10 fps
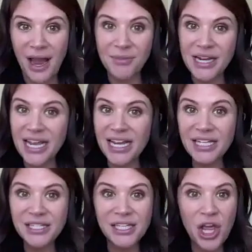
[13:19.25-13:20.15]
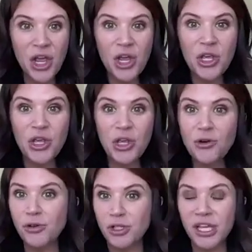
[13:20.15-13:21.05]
I mean, it is huge.